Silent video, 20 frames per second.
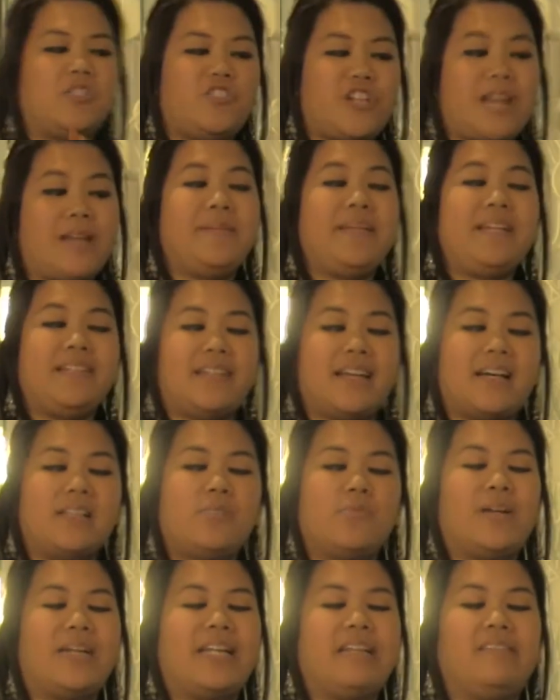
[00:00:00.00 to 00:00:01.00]
Jamie does
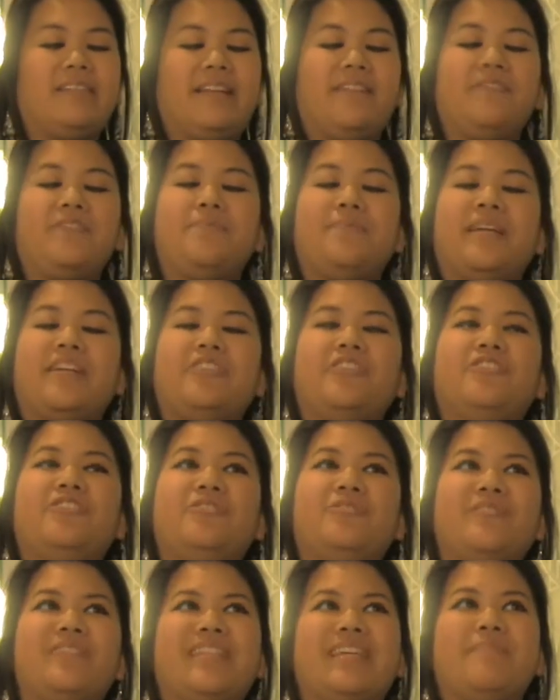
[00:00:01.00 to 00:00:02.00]
when he leaves me to
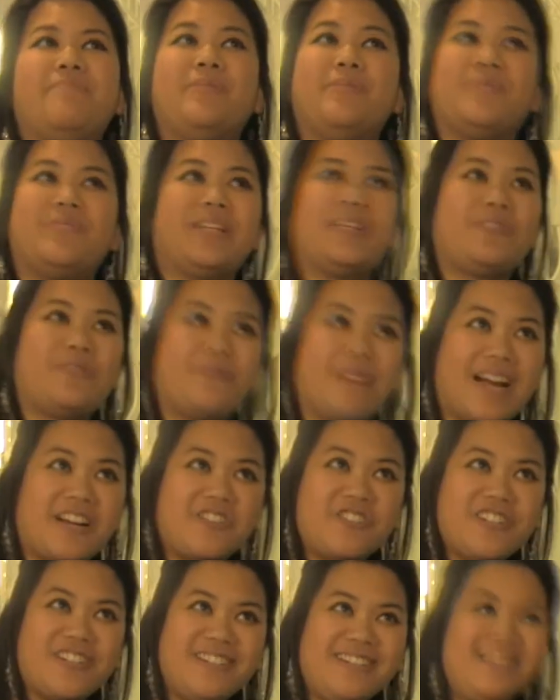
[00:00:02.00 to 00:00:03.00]
do the music
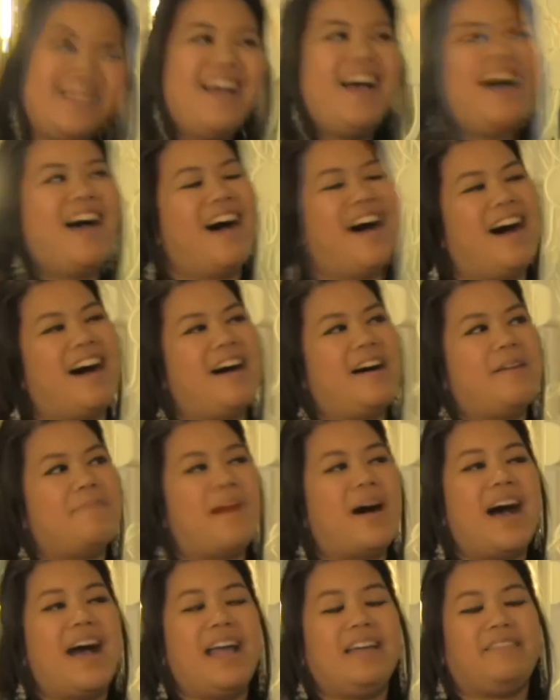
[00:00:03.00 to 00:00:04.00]
direction,
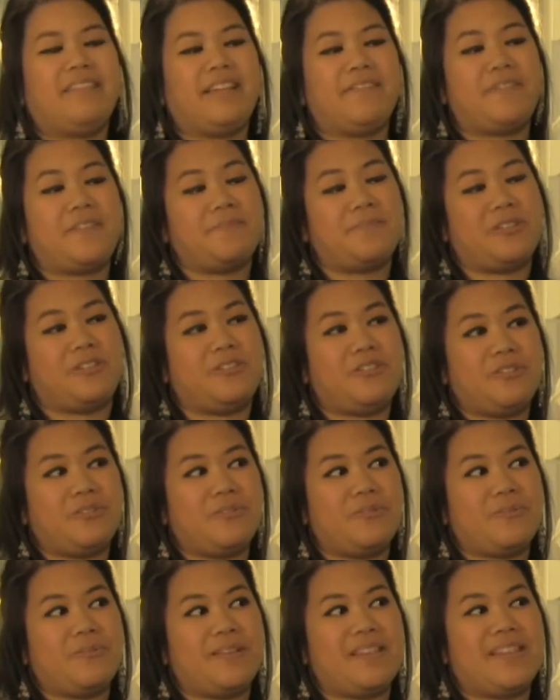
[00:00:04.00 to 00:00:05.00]
I leave him to
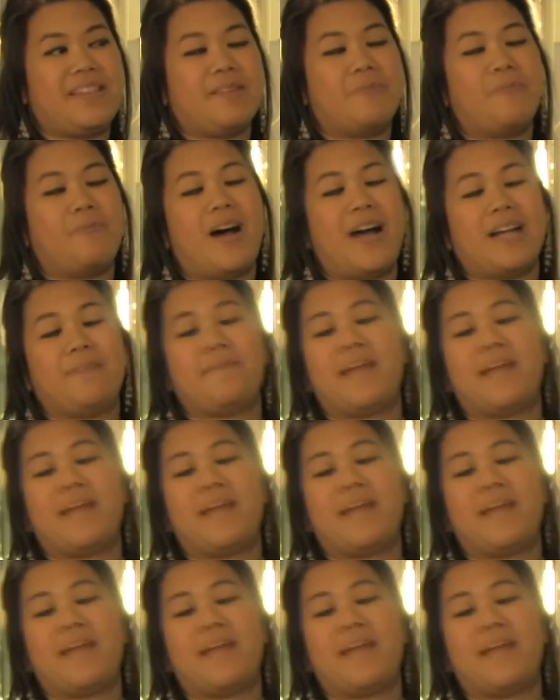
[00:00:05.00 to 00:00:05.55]
do the wine